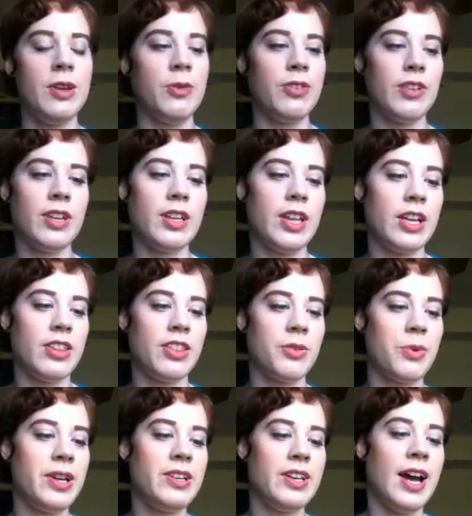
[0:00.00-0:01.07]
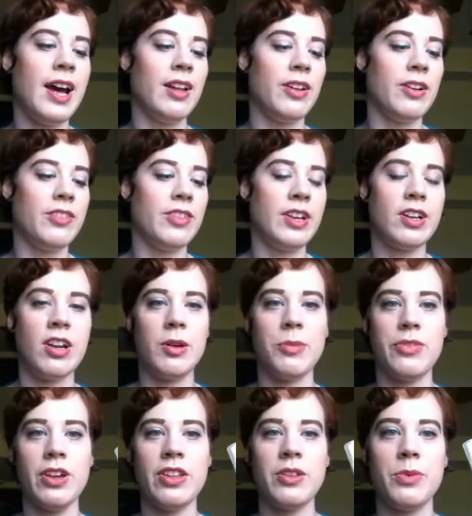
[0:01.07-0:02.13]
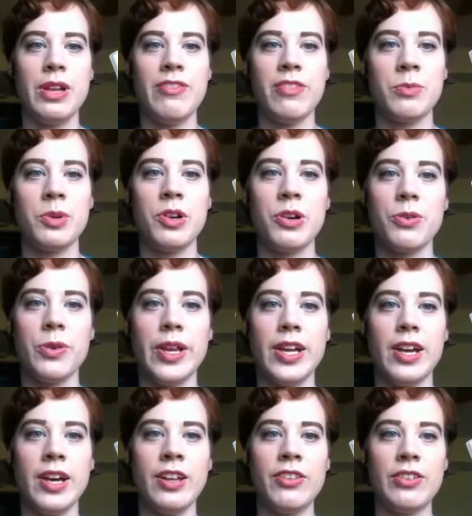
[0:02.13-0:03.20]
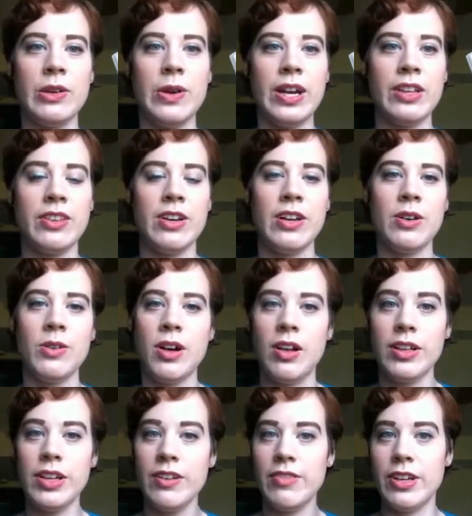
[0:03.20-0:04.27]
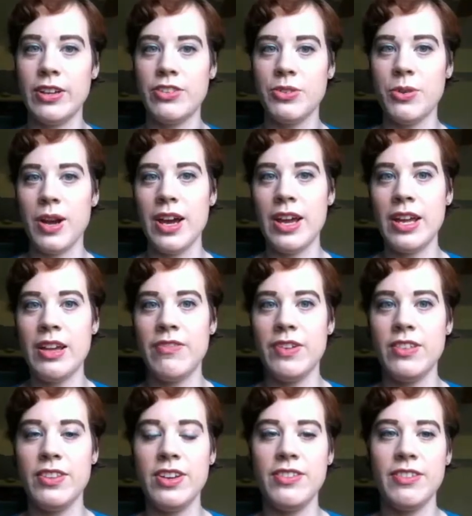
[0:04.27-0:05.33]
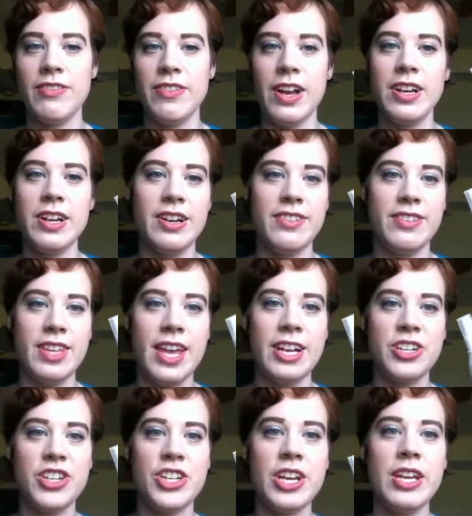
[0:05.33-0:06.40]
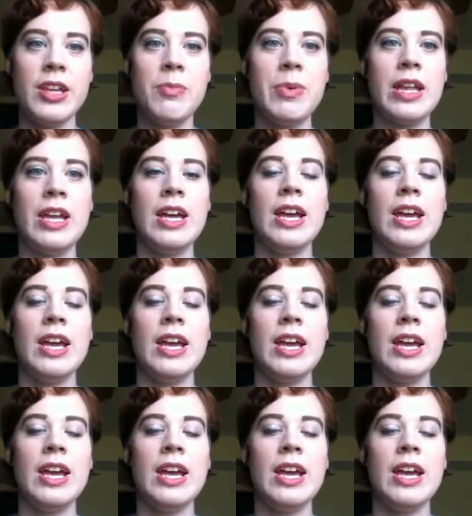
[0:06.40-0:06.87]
It was only like $3, and it comes all the way from Korea, so I thought, I'll give it a try if it's easy to find and it's that cheap.